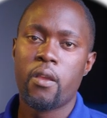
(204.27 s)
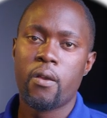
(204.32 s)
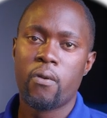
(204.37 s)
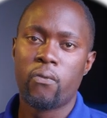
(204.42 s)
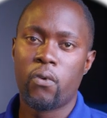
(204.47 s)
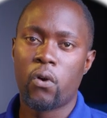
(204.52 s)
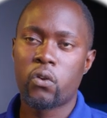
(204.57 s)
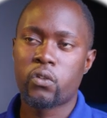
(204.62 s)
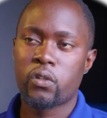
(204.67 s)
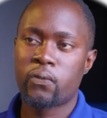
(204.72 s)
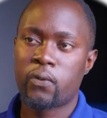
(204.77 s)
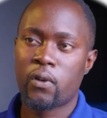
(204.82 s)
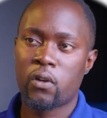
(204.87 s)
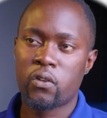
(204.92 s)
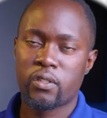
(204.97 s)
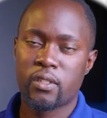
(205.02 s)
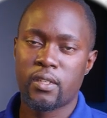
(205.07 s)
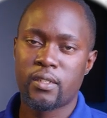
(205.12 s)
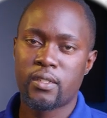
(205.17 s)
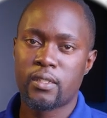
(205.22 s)
Vultr file
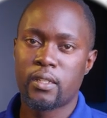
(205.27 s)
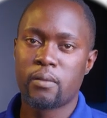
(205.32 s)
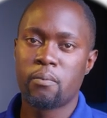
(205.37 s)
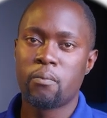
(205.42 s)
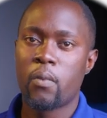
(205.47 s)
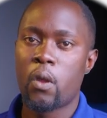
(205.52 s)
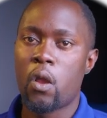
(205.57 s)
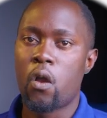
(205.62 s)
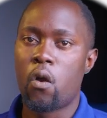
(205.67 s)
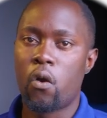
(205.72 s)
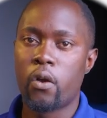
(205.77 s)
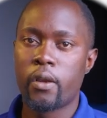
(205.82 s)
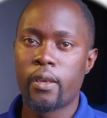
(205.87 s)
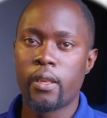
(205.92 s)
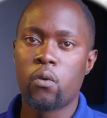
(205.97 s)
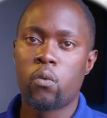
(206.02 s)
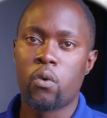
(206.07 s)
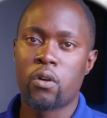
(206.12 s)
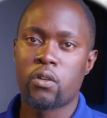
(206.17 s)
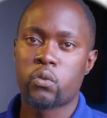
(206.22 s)
system only
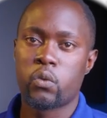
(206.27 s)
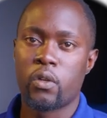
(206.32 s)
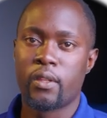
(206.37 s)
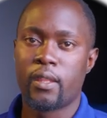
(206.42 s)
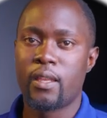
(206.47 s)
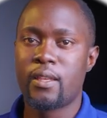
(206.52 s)
works with